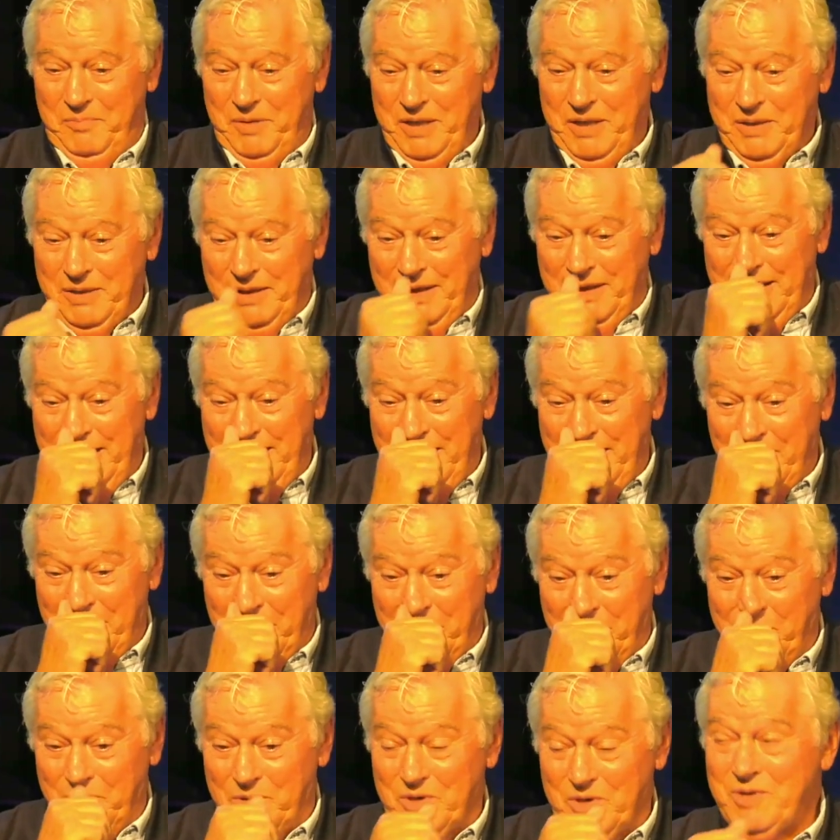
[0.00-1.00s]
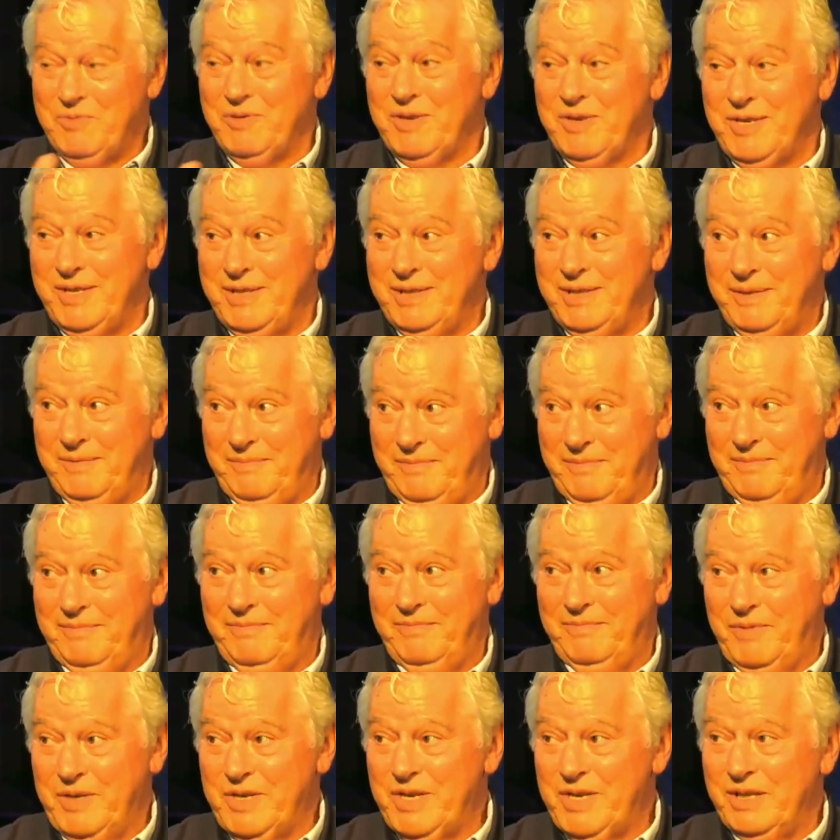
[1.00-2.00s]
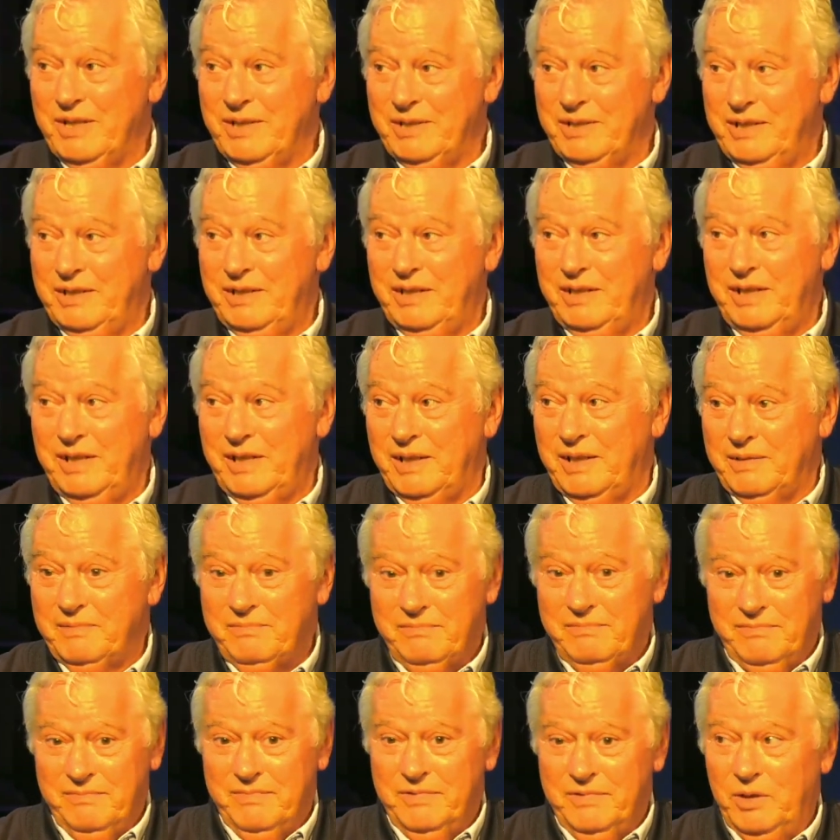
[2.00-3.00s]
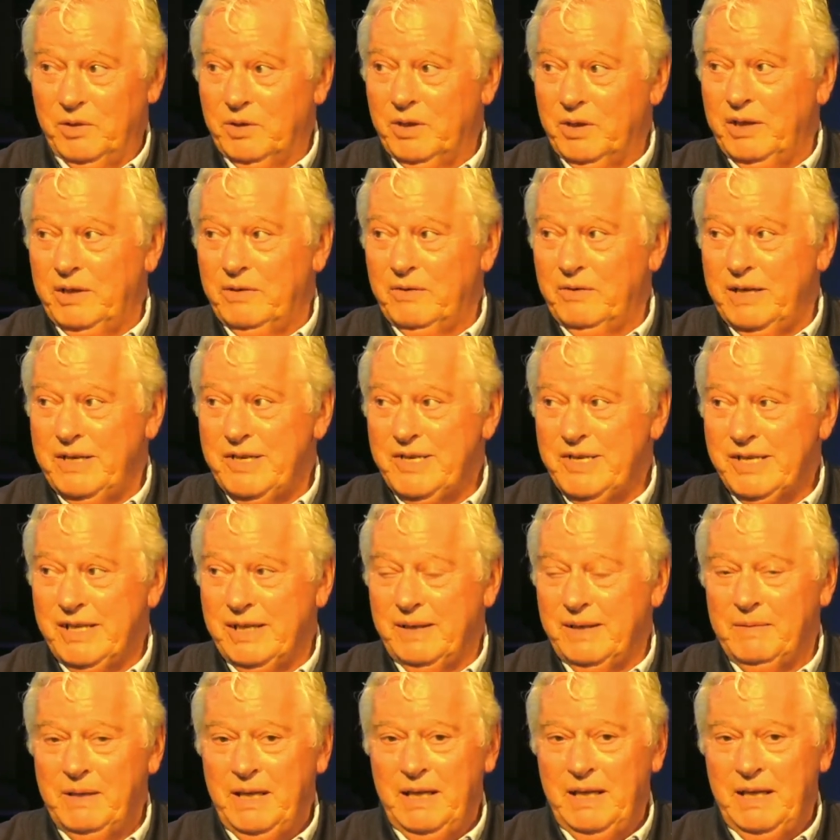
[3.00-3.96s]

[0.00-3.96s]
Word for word: the big thing here, of course, was that we started the year not going racing.